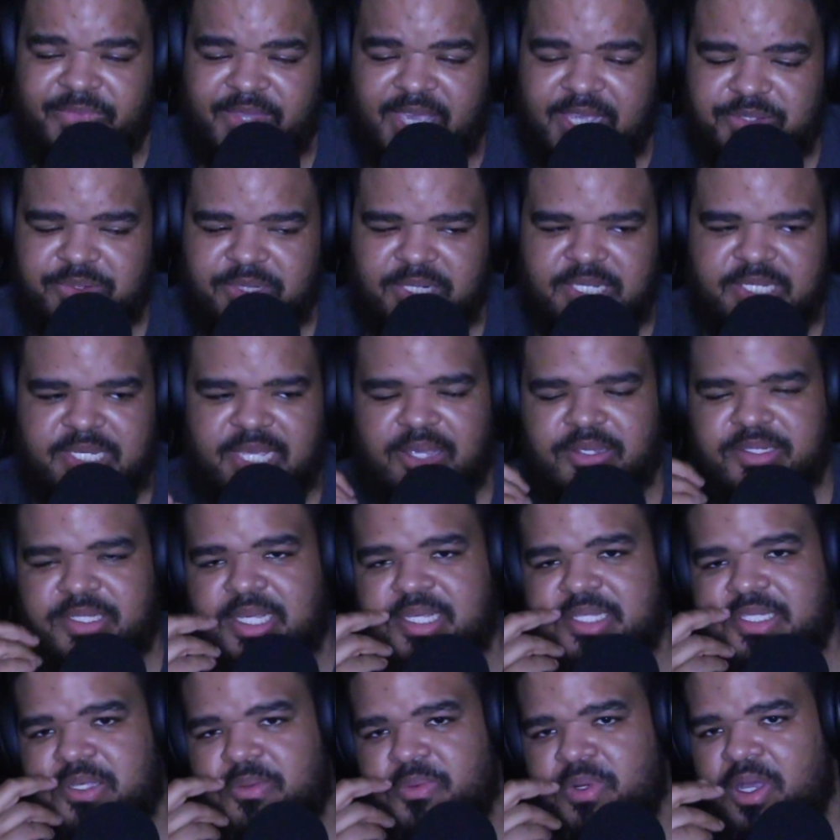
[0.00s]
That's what he
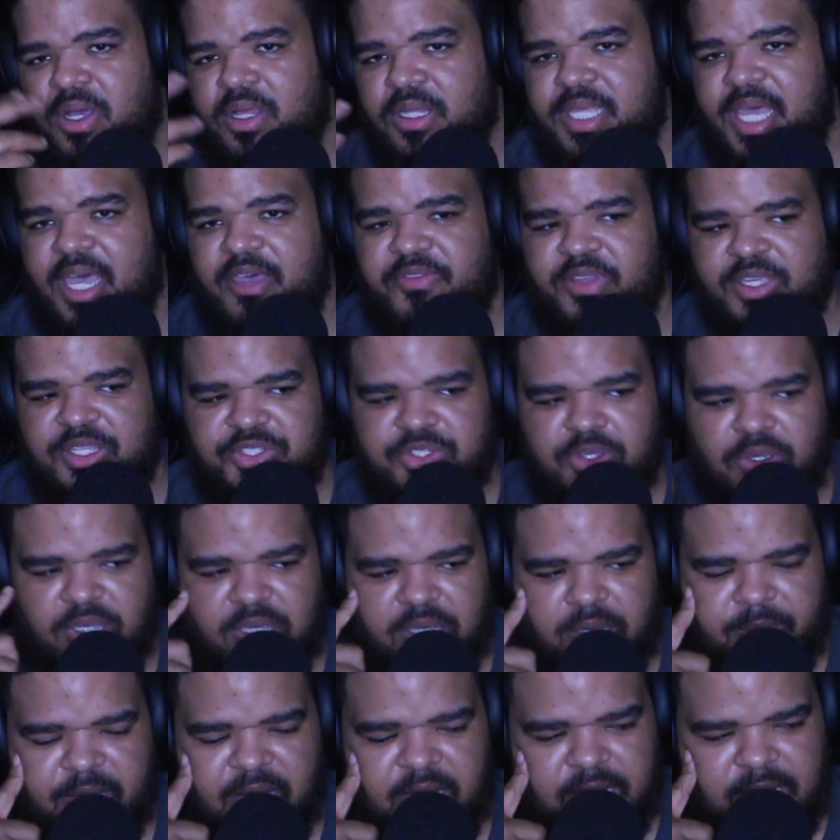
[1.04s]
tells us. So we're all laughing and
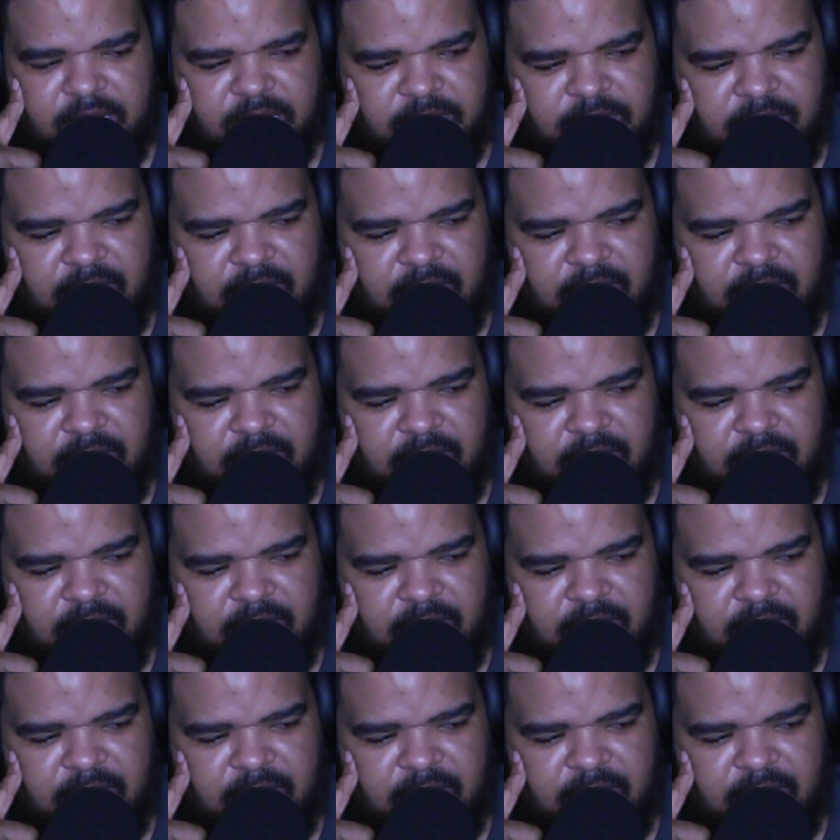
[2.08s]
joking about it.